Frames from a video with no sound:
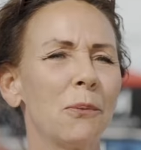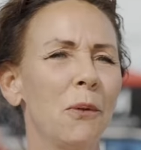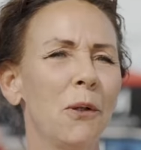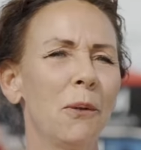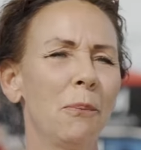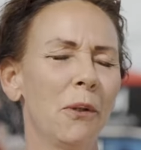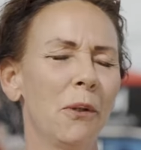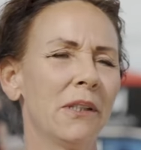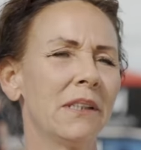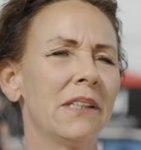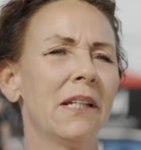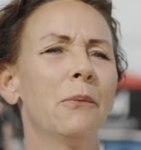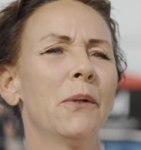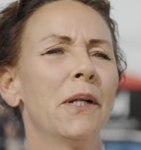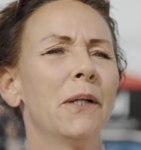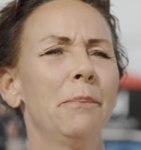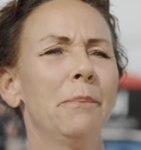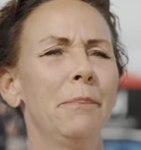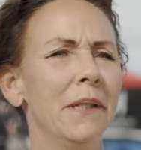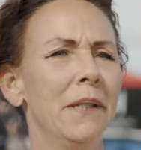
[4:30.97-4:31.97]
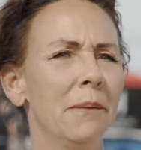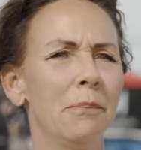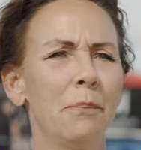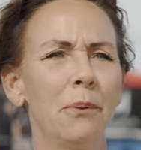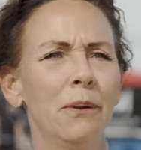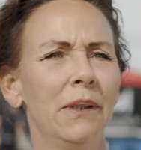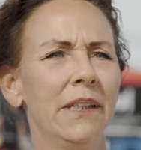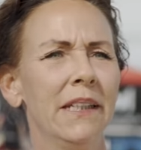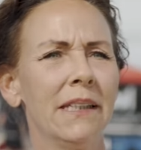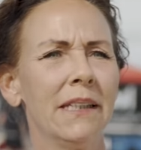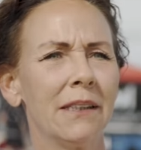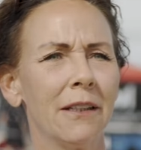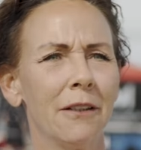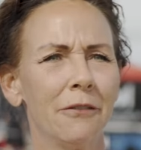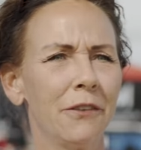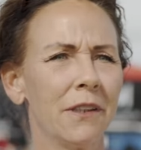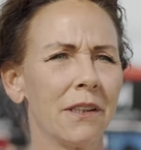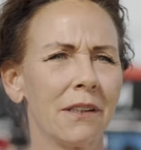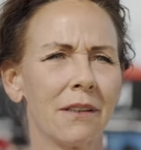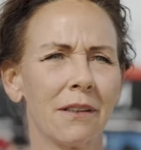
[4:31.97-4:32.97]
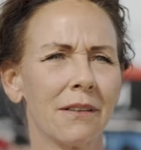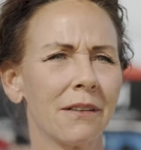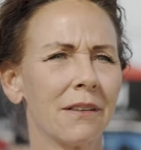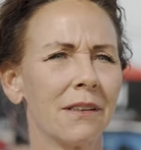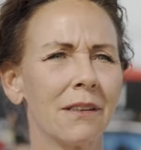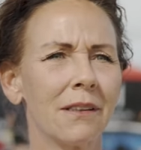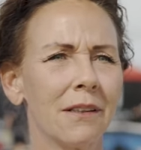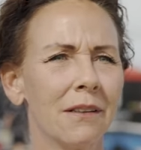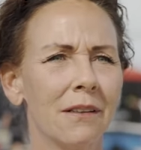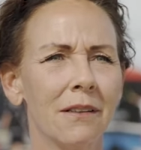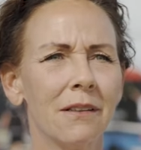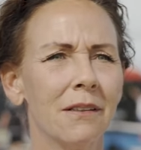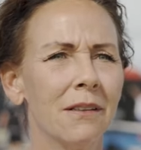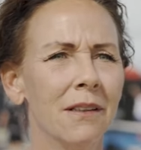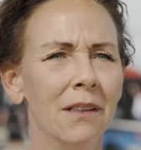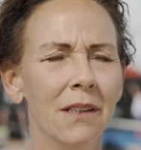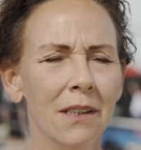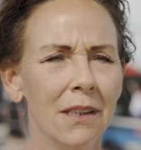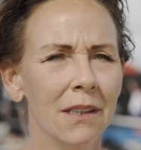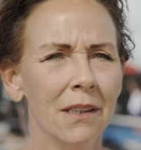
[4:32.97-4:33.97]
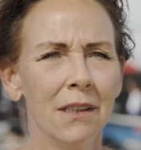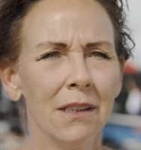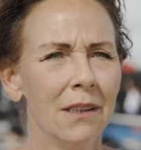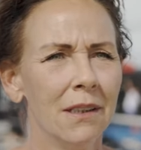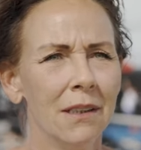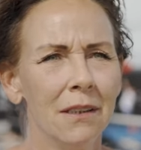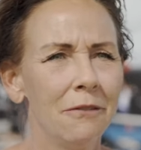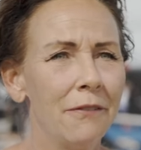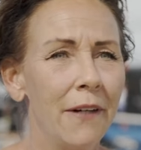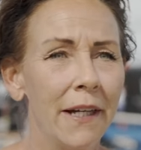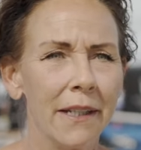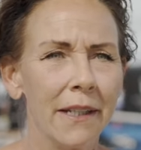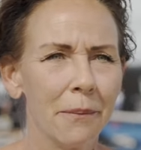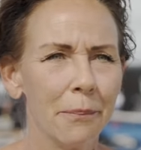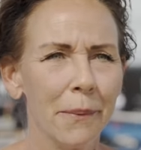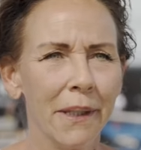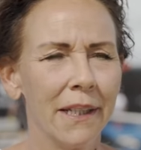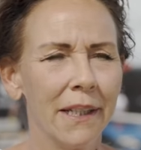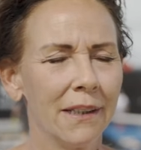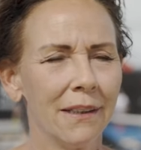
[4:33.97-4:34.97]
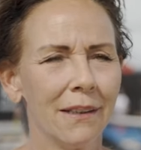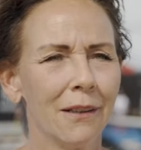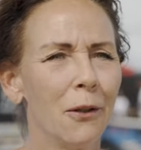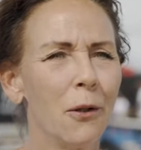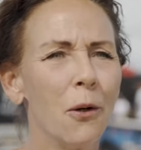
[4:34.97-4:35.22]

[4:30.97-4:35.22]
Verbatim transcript: In one such illuminating episode, Aneke Rune, mother and